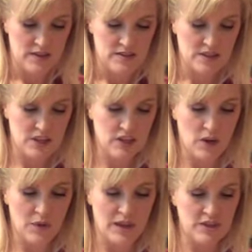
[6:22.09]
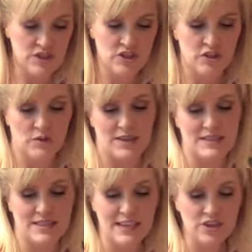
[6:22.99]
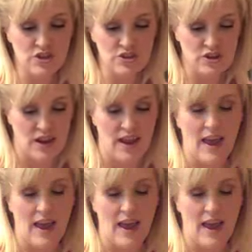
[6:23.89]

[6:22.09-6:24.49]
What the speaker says: It's going to go into a dish,